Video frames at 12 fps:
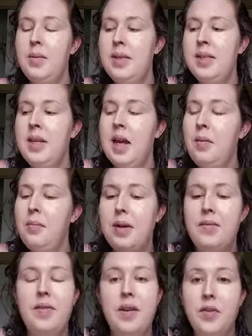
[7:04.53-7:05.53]
It's not
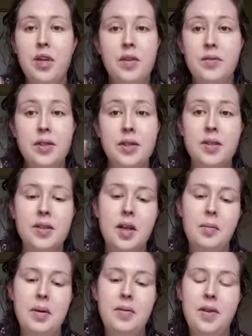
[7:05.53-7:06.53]
my favorite. This is
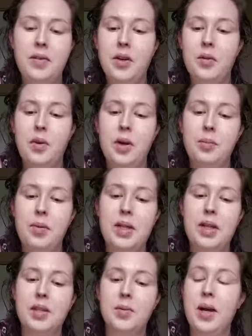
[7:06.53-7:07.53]
not my favorite one, but
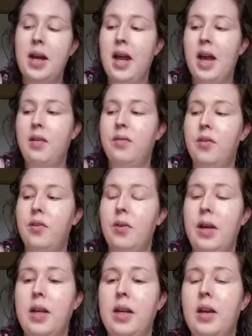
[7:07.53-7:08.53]
that's what I have for
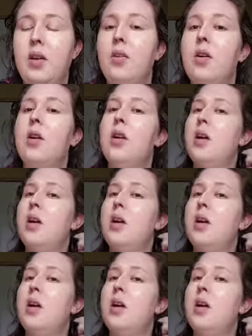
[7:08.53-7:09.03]
right now.